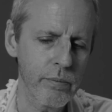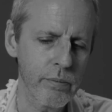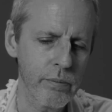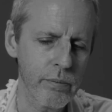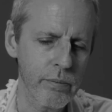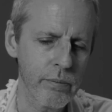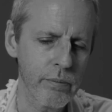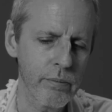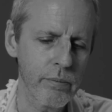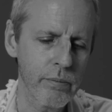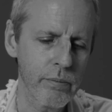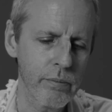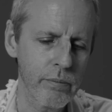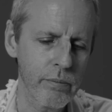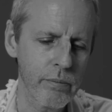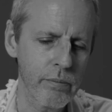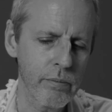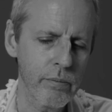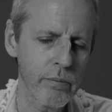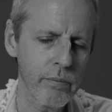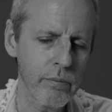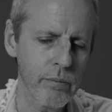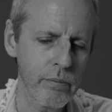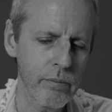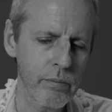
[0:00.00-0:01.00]

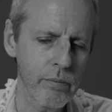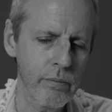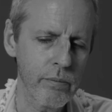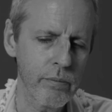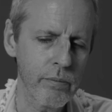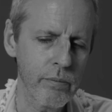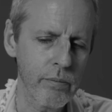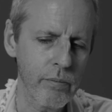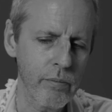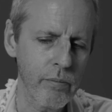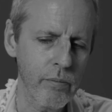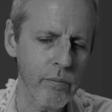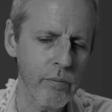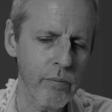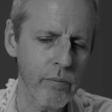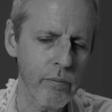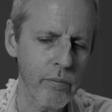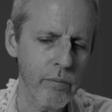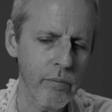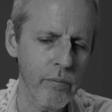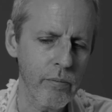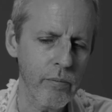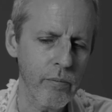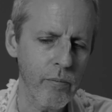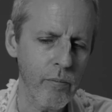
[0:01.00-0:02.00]

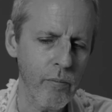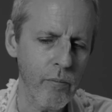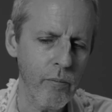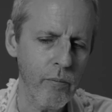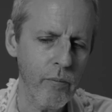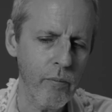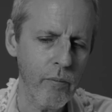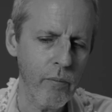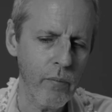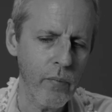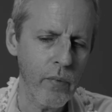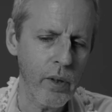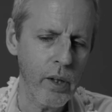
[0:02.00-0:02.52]
(silence)